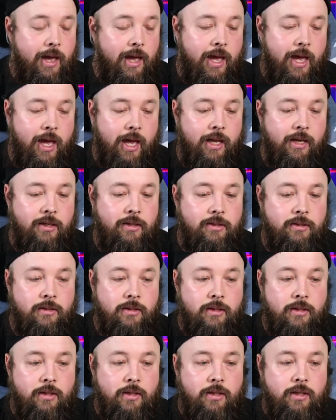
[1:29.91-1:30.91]
And
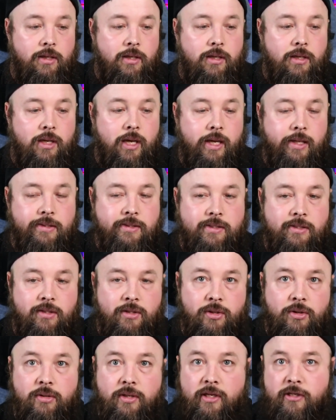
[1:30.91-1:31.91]
it's
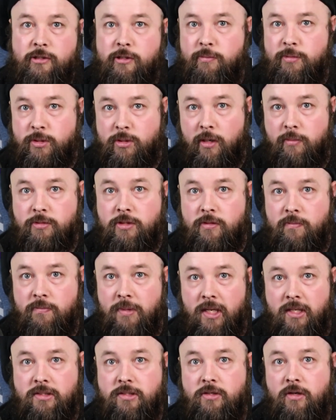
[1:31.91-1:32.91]
literally a
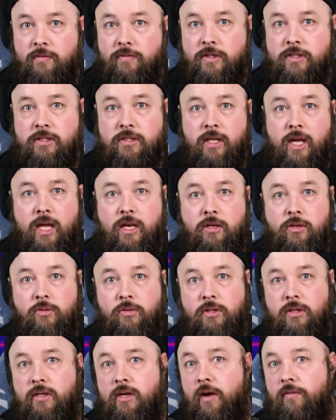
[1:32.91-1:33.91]
subscription-based service that you
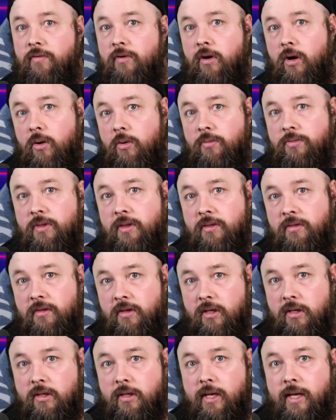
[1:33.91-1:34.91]
can never own the thing.